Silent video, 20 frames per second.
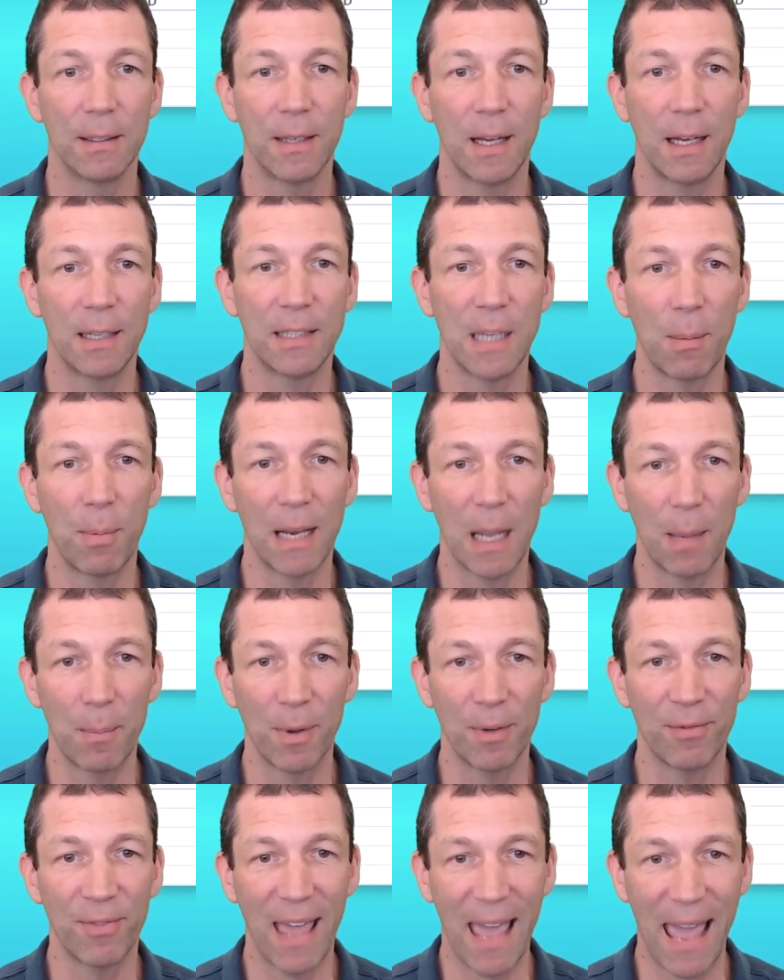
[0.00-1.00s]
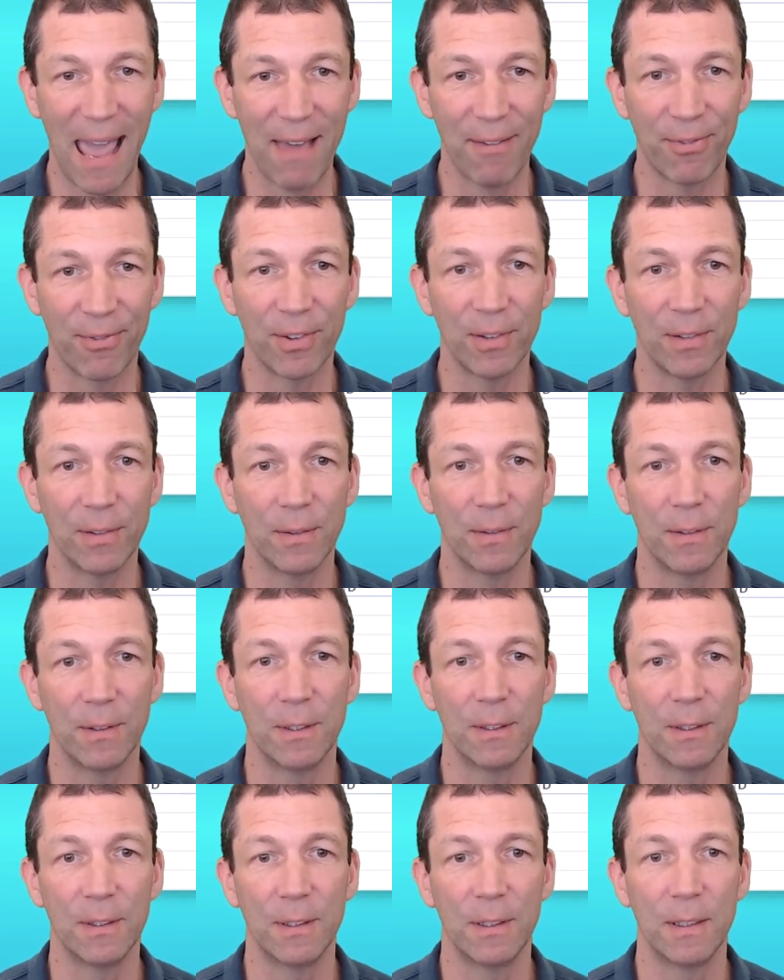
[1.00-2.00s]
a double up of F,
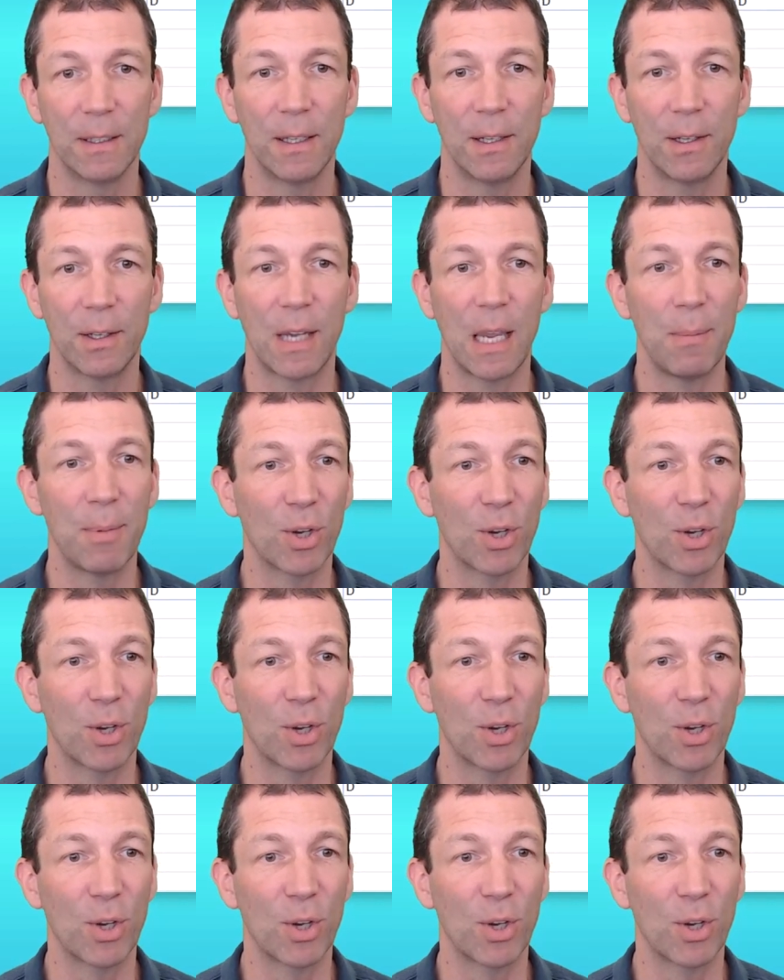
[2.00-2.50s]
okay,